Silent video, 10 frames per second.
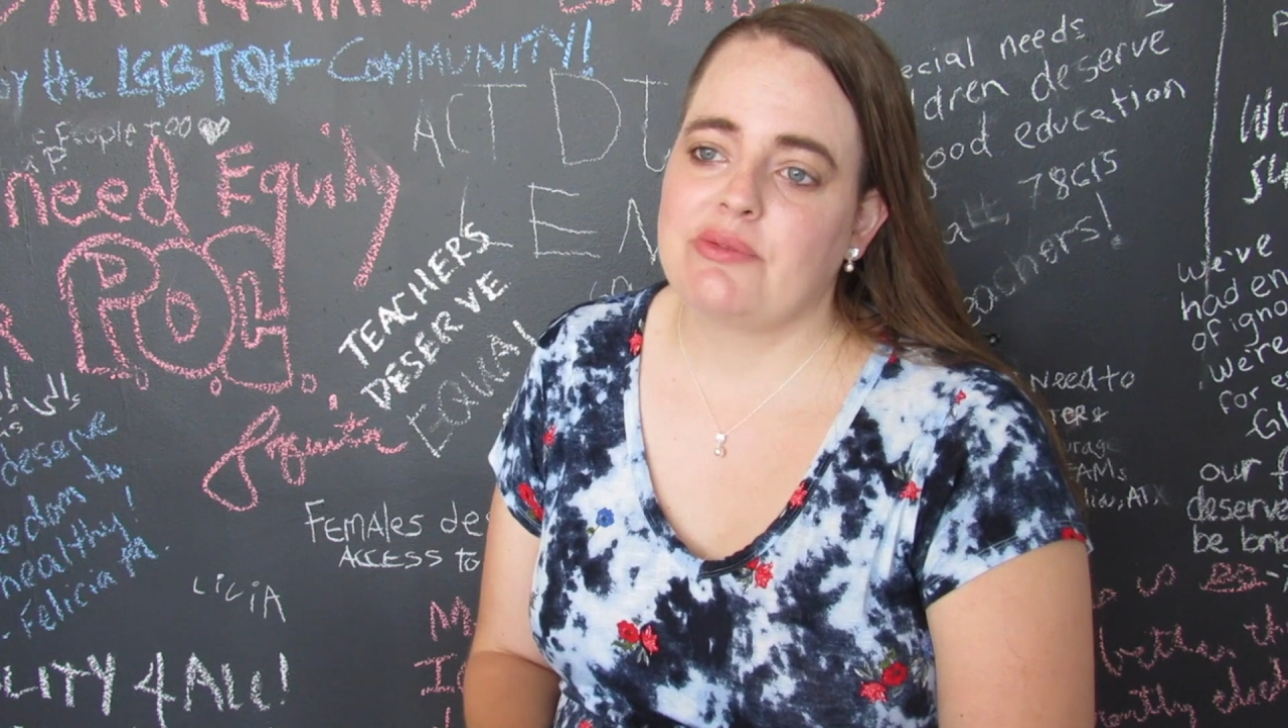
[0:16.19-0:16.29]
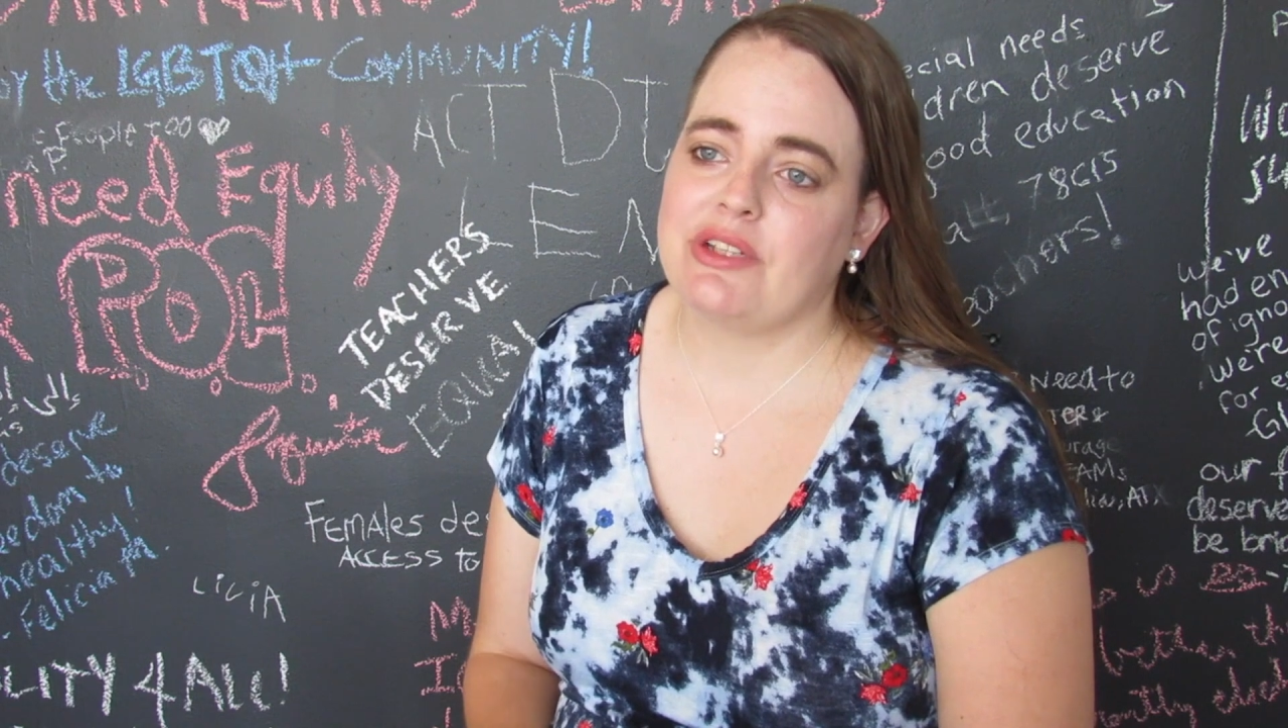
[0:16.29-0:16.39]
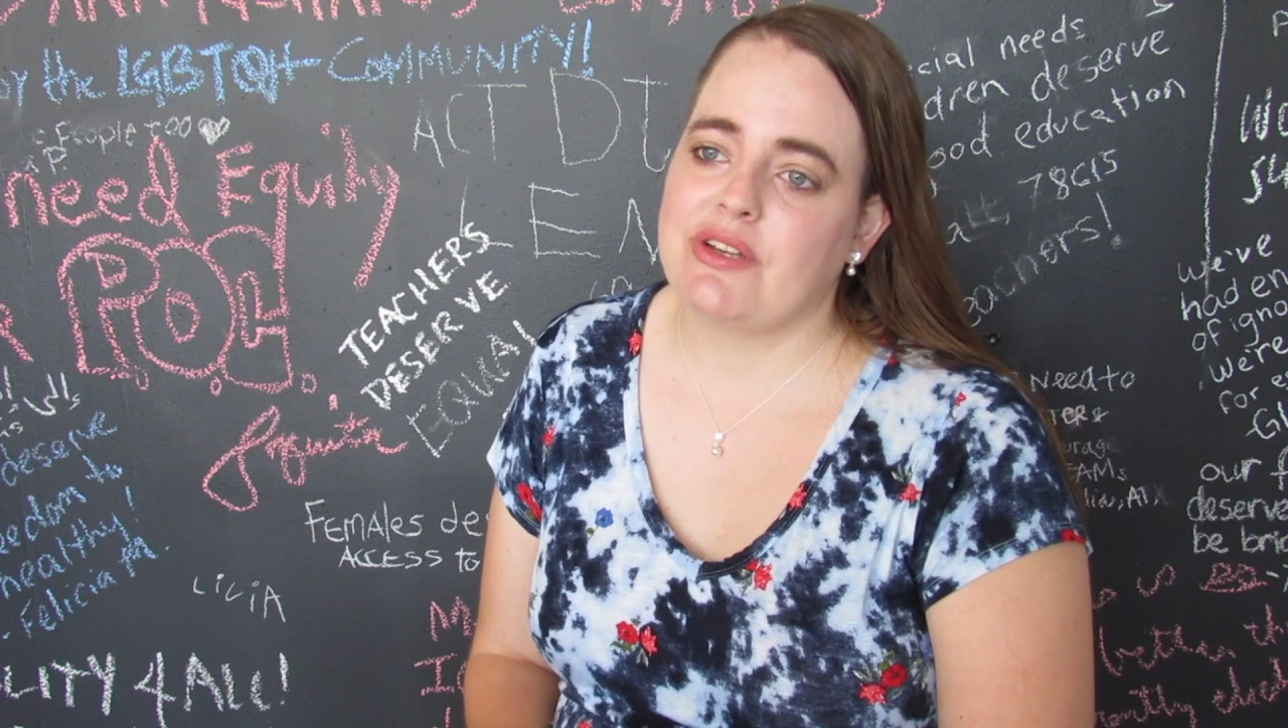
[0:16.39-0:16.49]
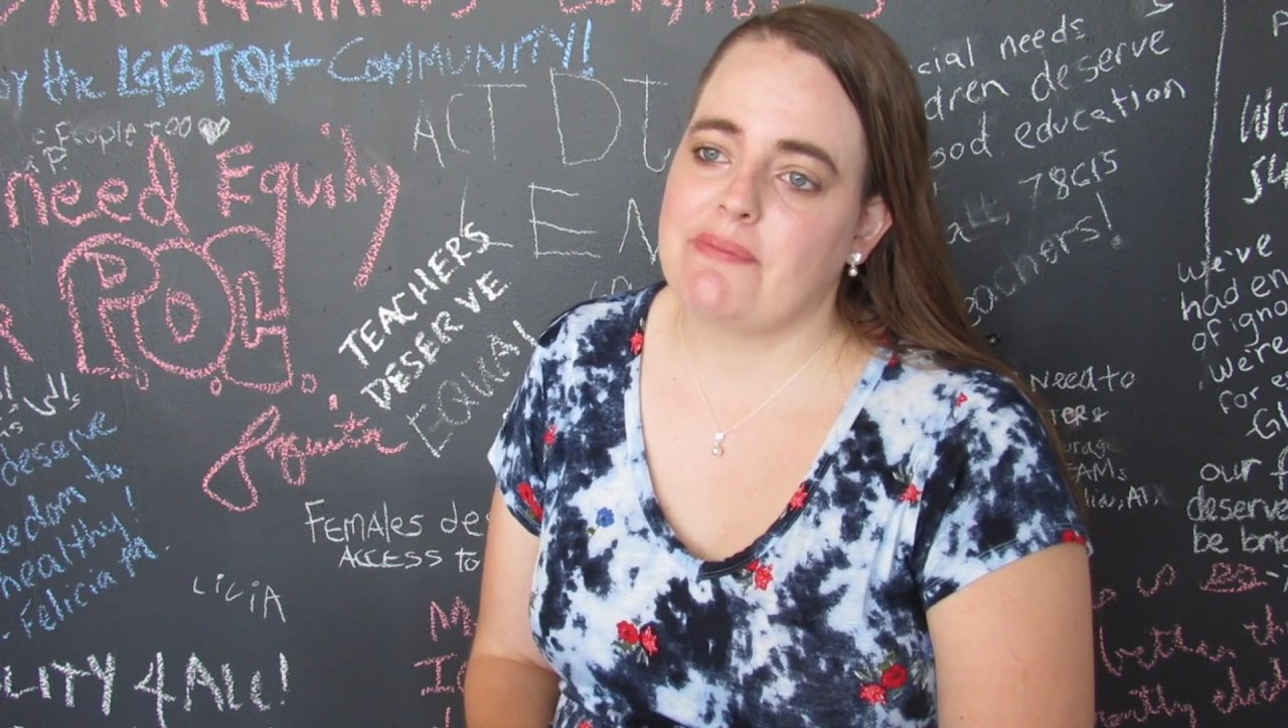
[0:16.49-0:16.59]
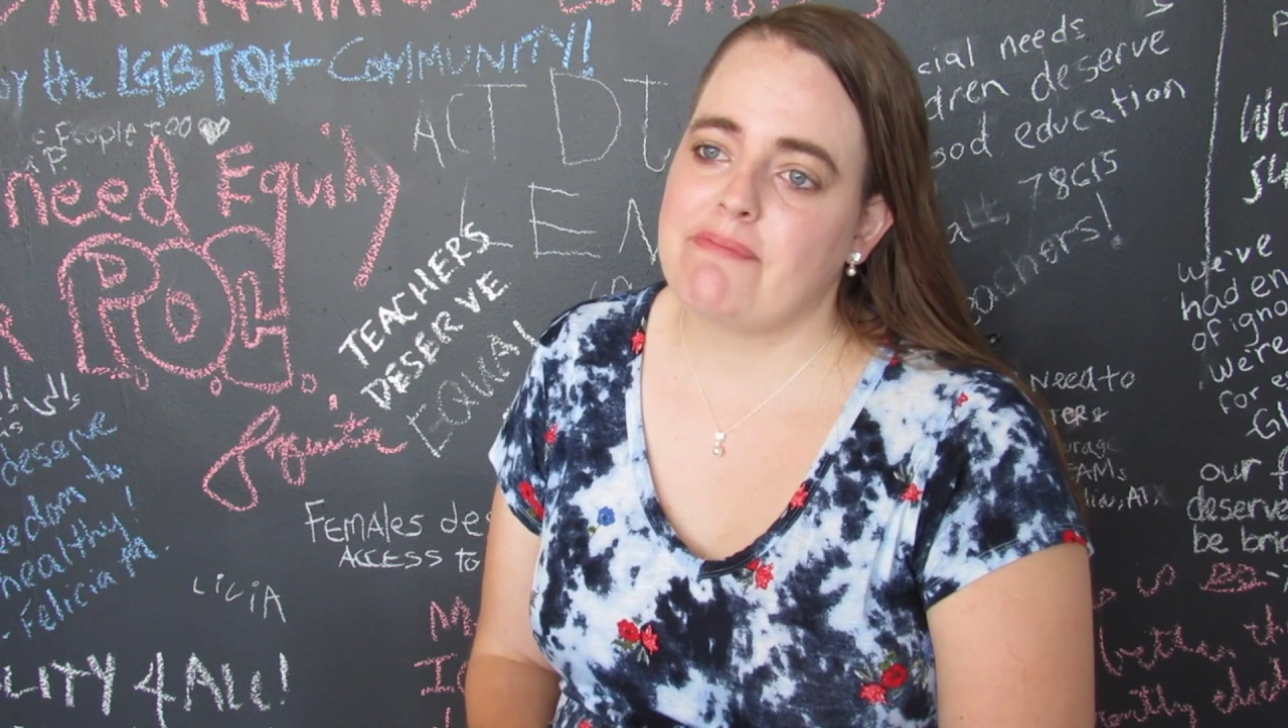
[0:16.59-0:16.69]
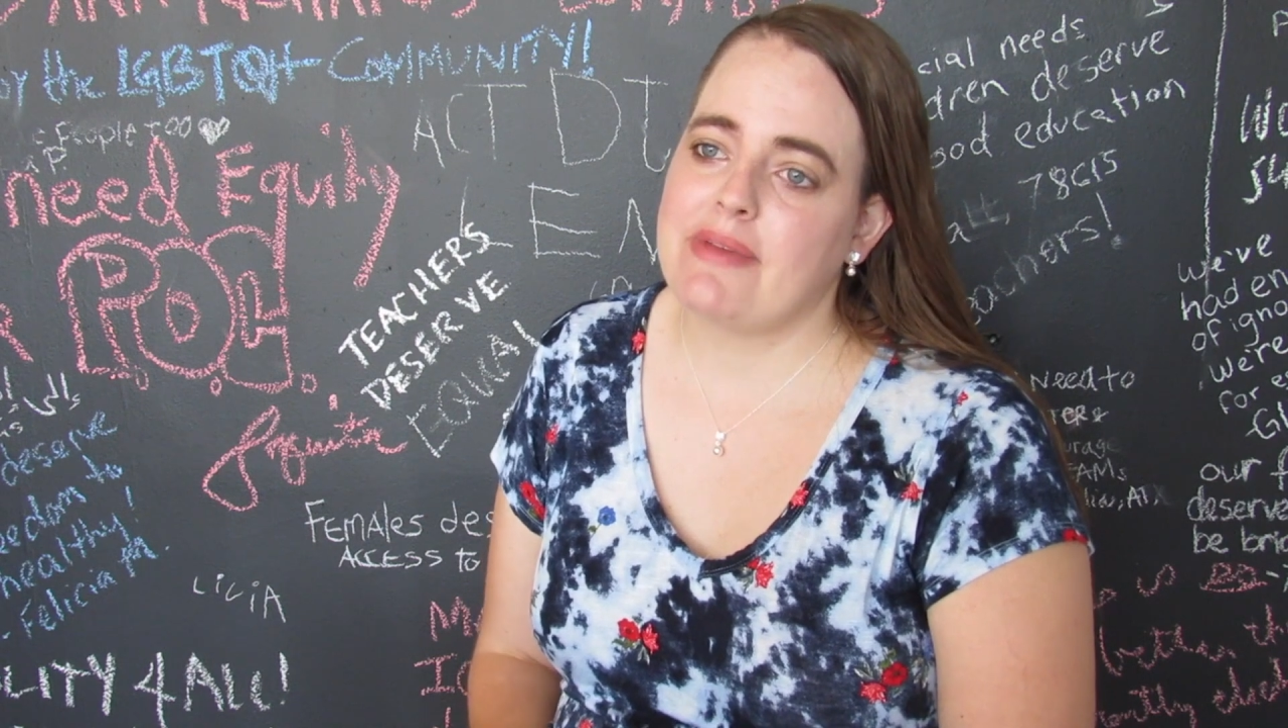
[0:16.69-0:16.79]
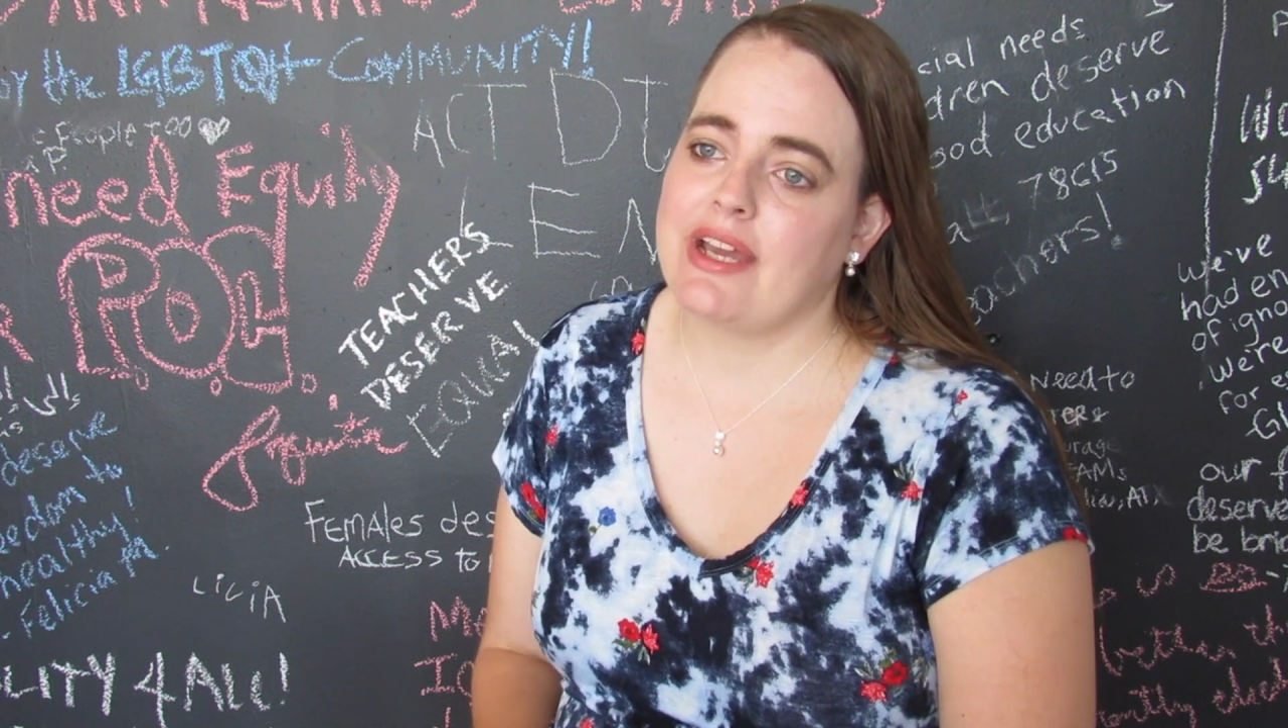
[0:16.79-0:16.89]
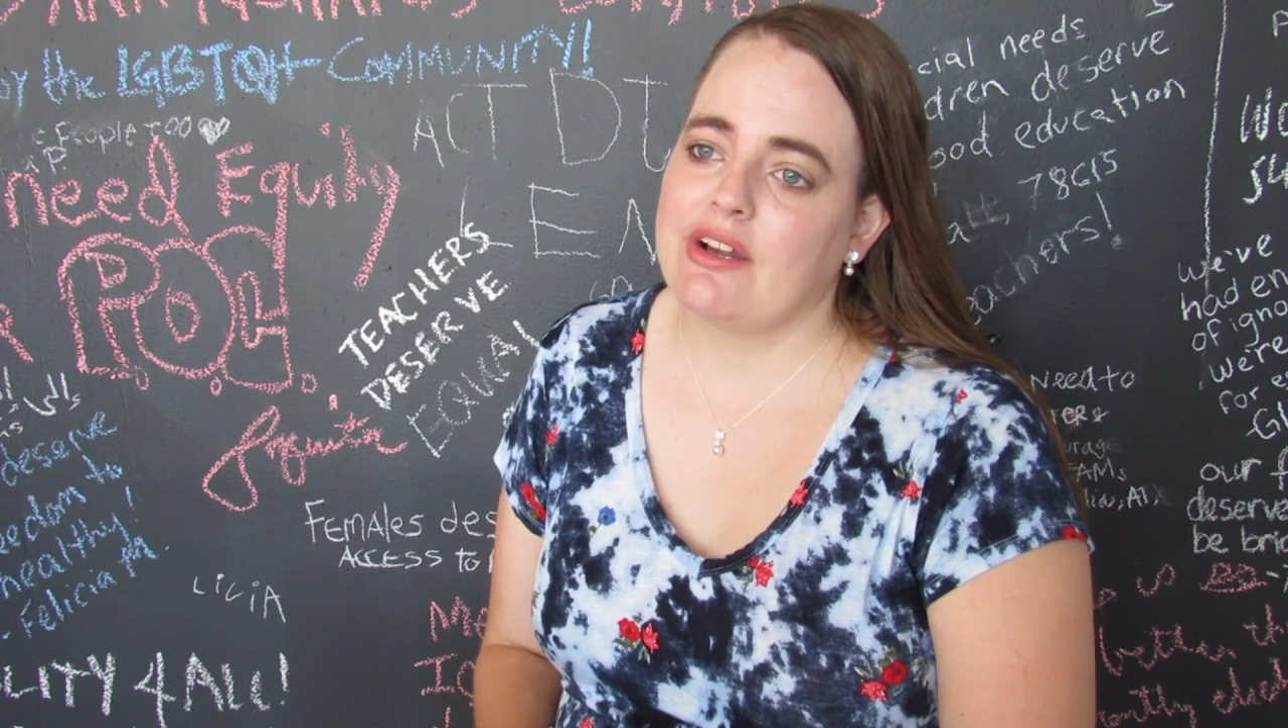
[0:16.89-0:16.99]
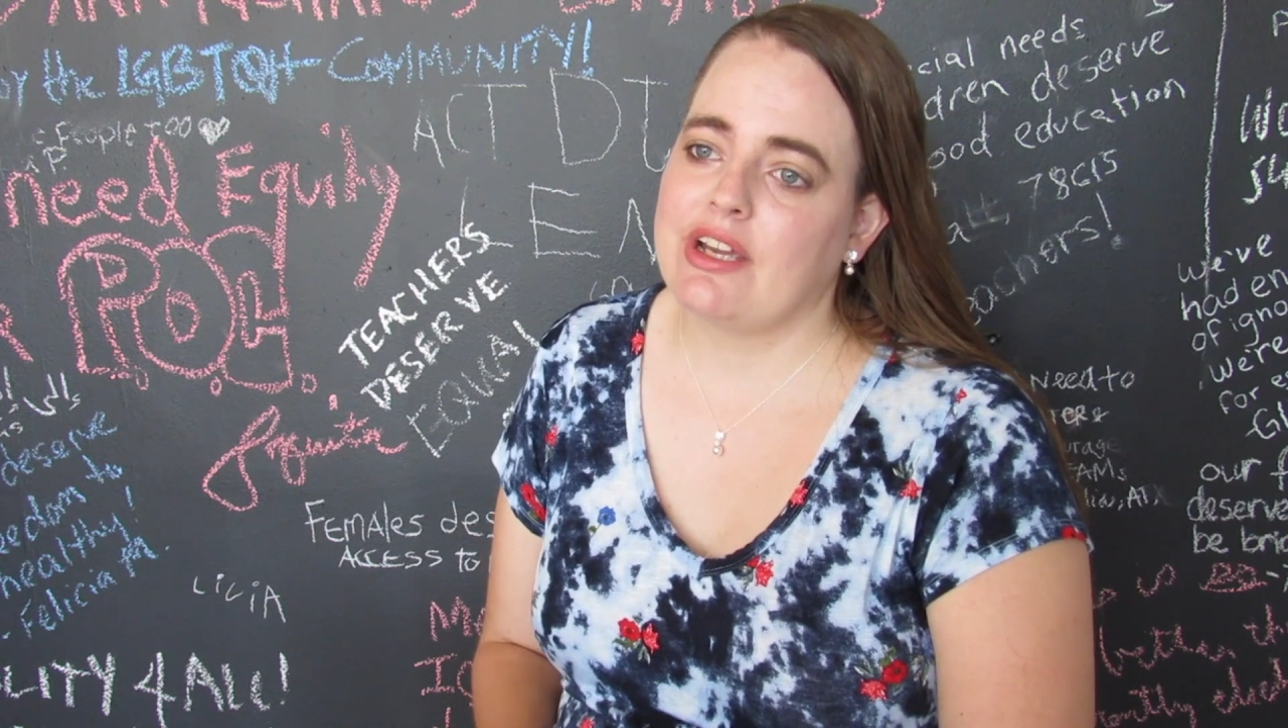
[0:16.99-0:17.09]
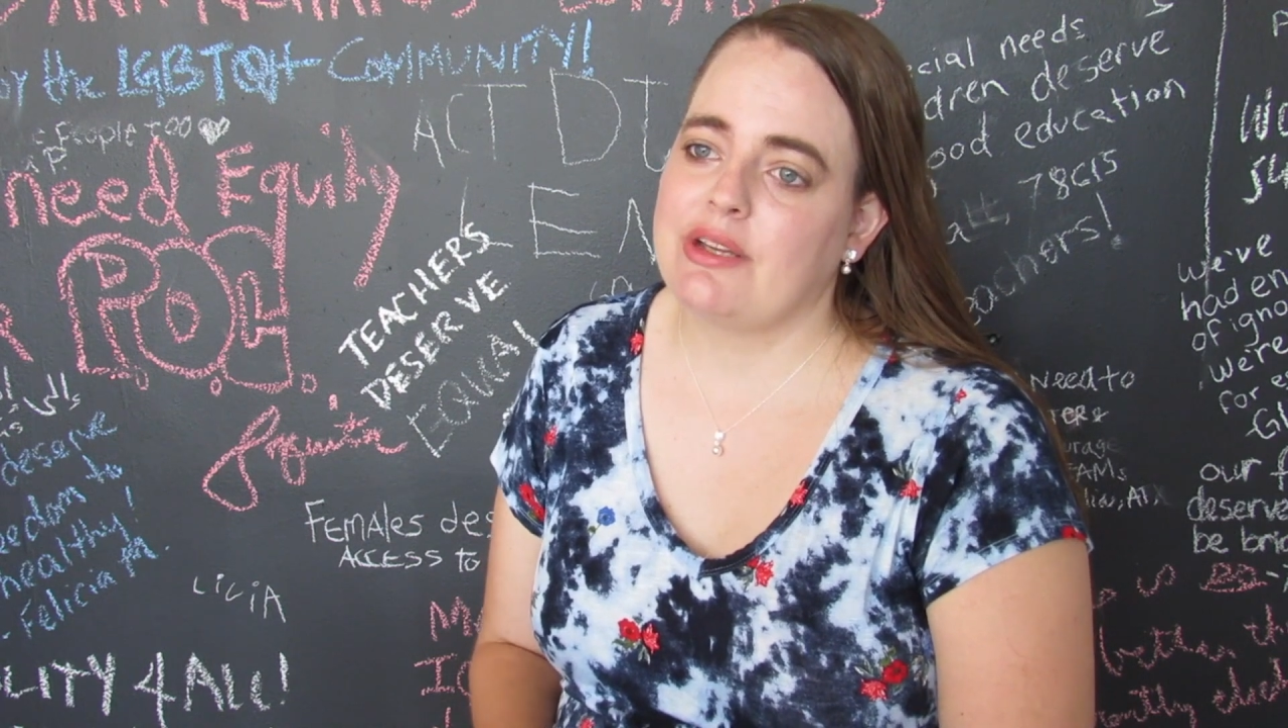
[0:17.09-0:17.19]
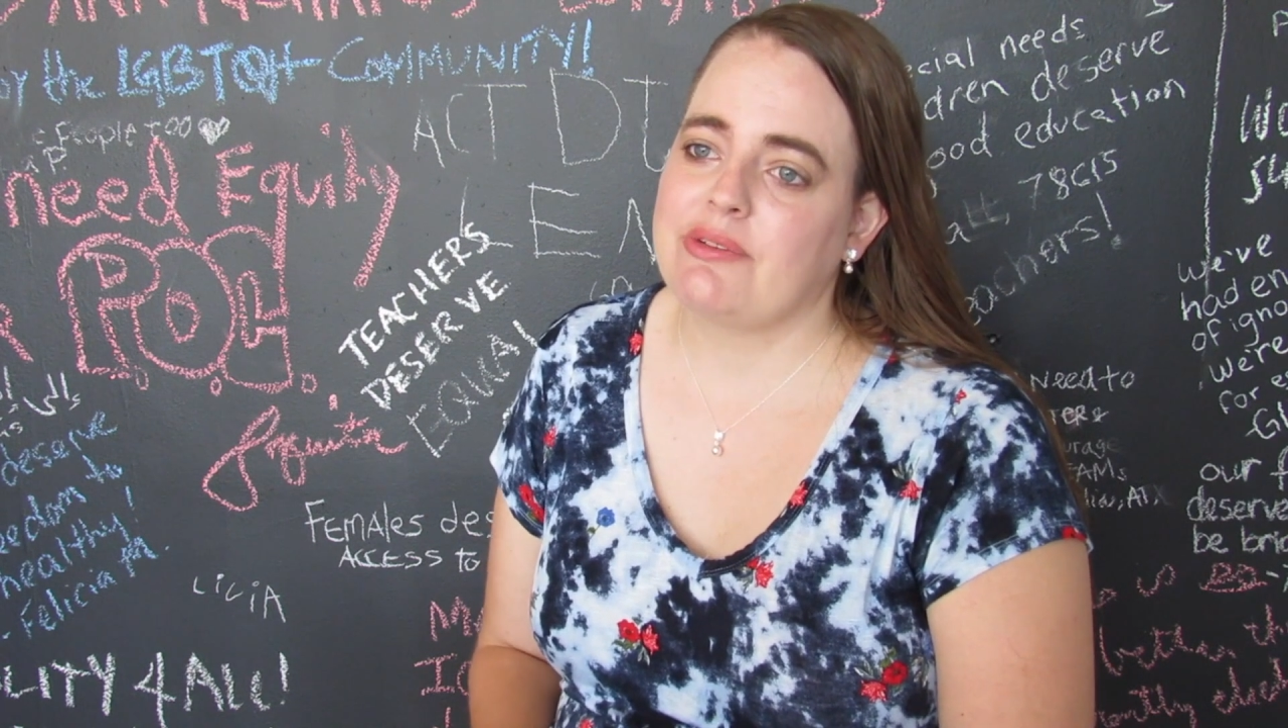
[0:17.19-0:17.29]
when you get married,